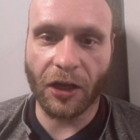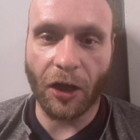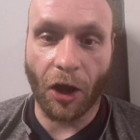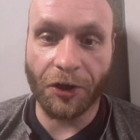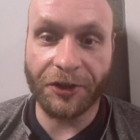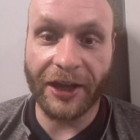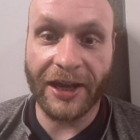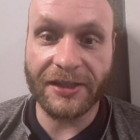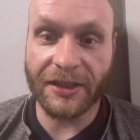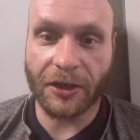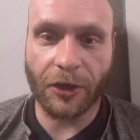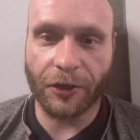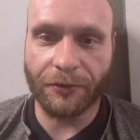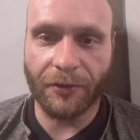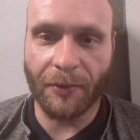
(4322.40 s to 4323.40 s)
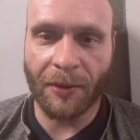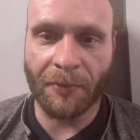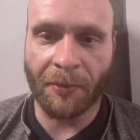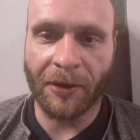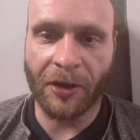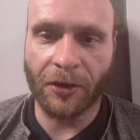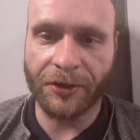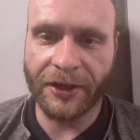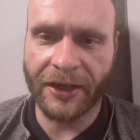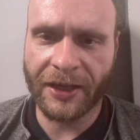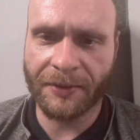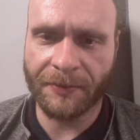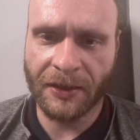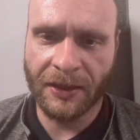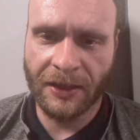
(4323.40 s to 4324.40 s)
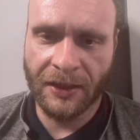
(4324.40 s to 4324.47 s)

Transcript: On days I couldn't remember my own name.